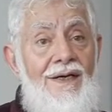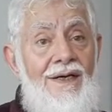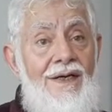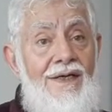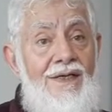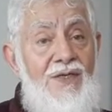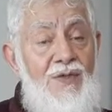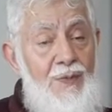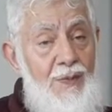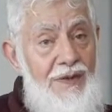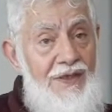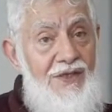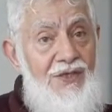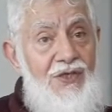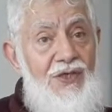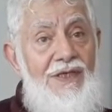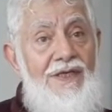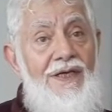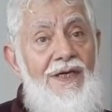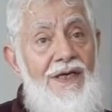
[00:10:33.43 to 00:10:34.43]

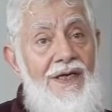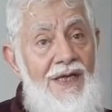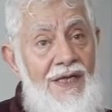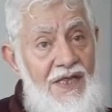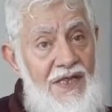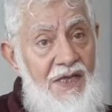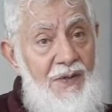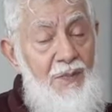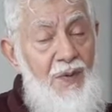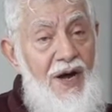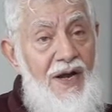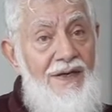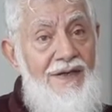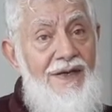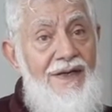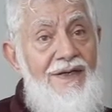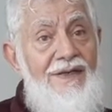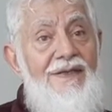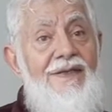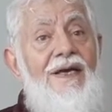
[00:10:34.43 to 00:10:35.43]
species in the
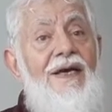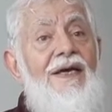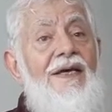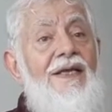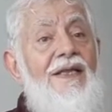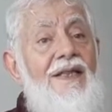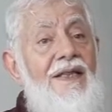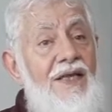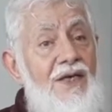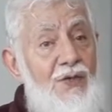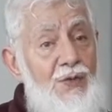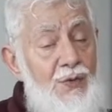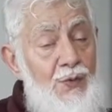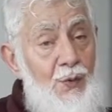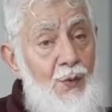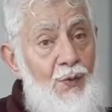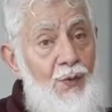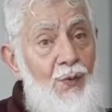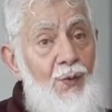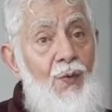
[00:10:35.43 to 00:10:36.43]
market, the
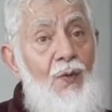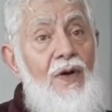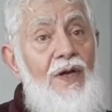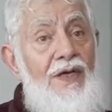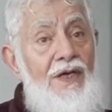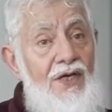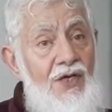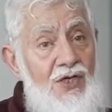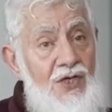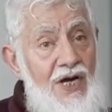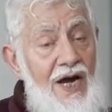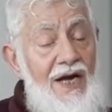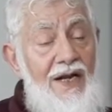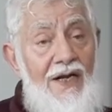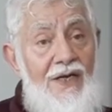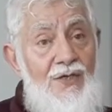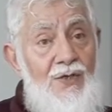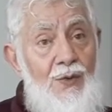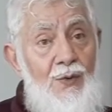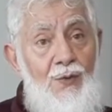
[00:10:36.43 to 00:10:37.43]
sukuk,
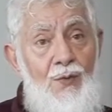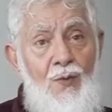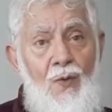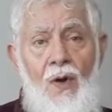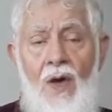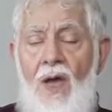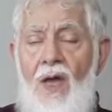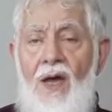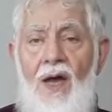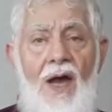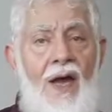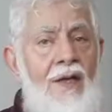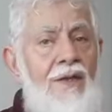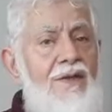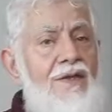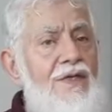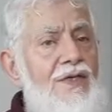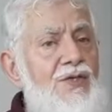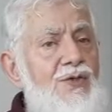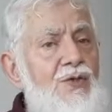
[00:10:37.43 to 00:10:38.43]
ijarah sukuk, and
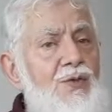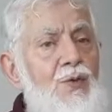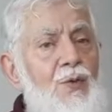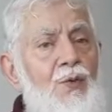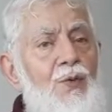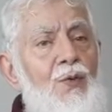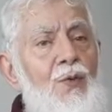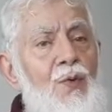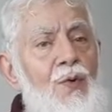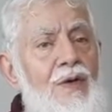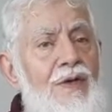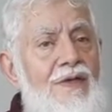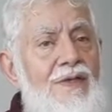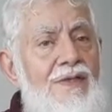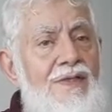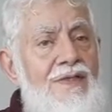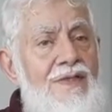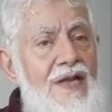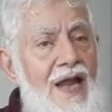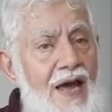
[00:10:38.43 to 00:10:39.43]
this sukuk,
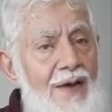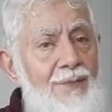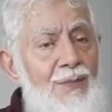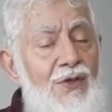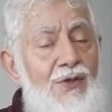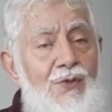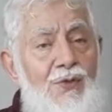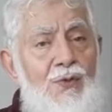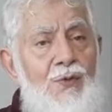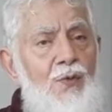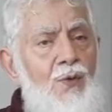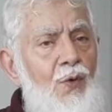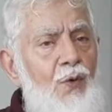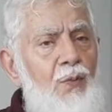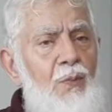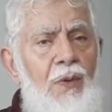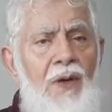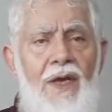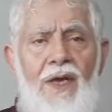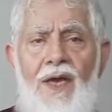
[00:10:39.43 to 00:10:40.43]
Islamic sukuk,
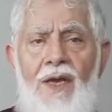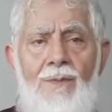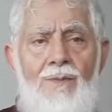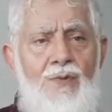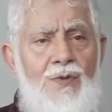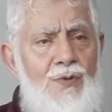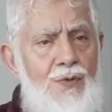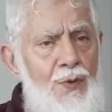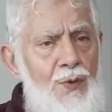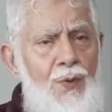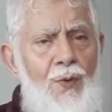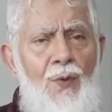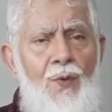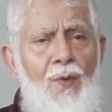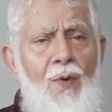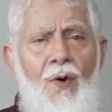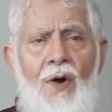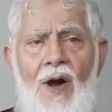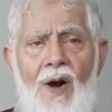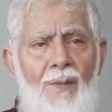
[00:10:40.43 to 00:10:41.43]
became
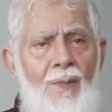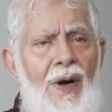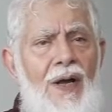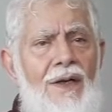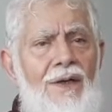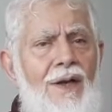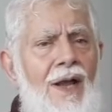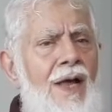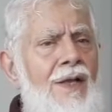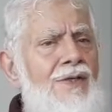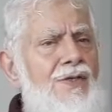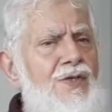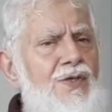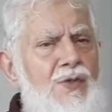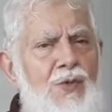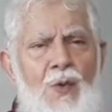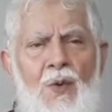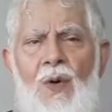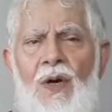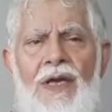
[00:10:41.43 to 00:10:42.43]
so common and
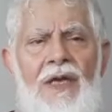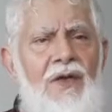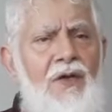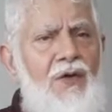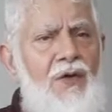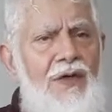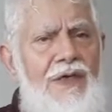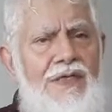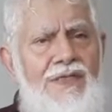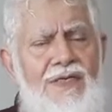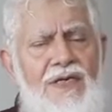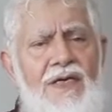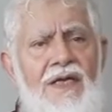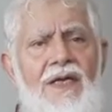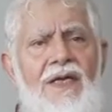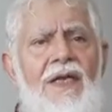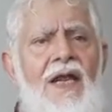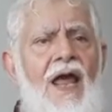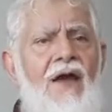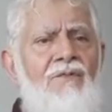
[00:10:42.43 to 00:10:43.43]
so increasing
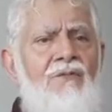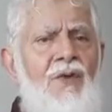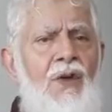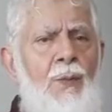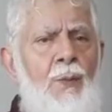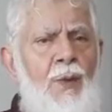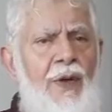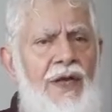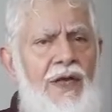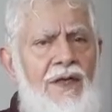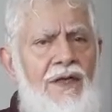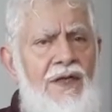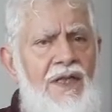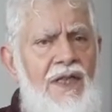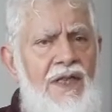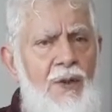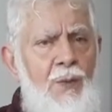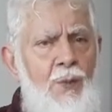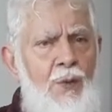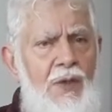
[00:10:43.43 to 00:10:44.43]
in everywhere
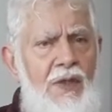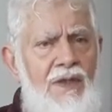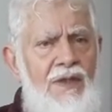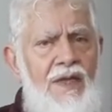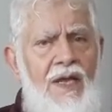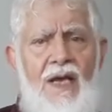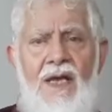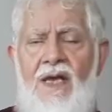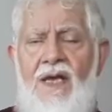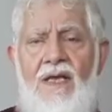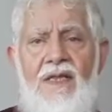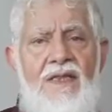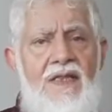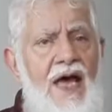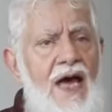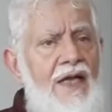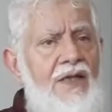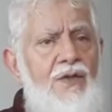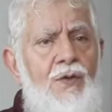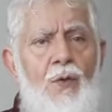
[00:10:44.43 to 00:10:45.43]
in the world
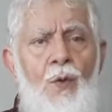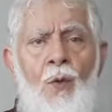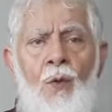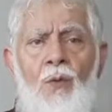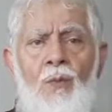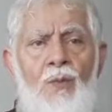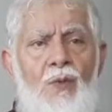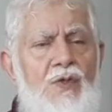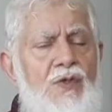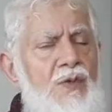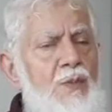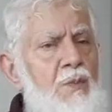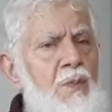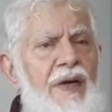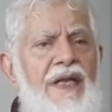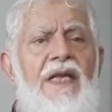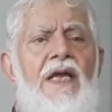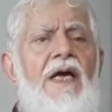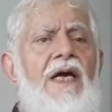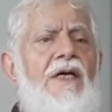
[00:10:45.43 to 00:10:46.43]
that almost
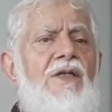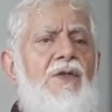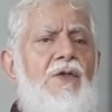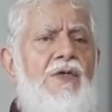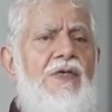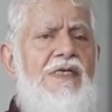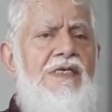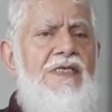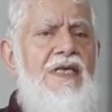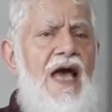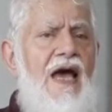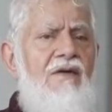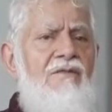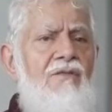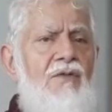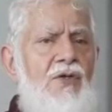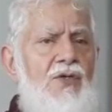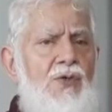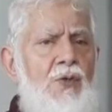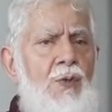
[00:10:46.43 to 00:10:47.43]
many countries have
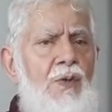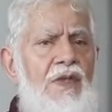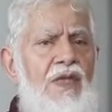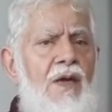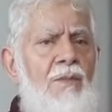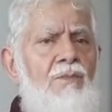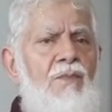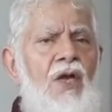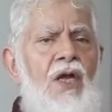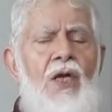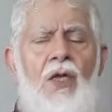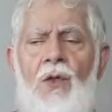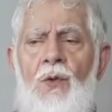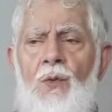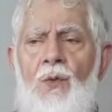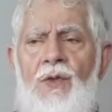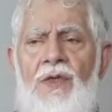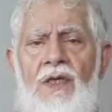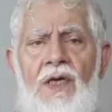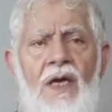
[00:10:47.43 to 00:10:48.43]
issued them,
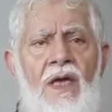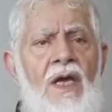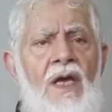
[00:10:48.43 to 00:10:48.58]
including